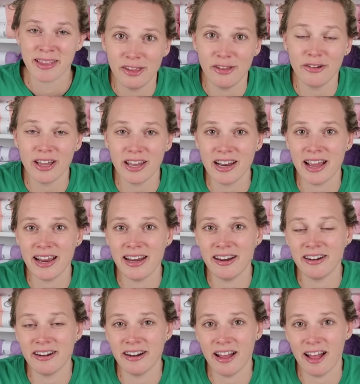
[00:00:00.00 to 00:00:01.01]
You can
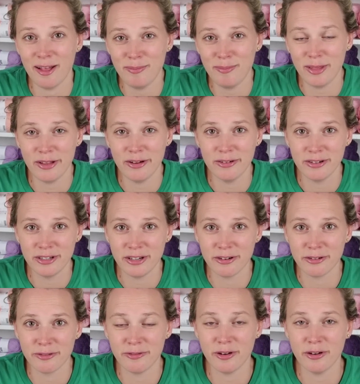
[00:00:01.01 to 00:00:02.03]
either upload
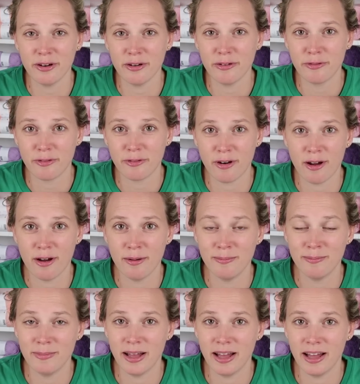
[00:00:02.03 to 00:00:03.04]
your photo
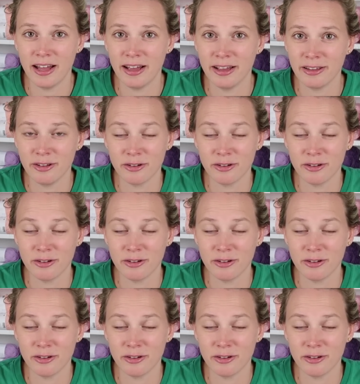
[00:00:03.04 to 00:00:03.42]
from uh,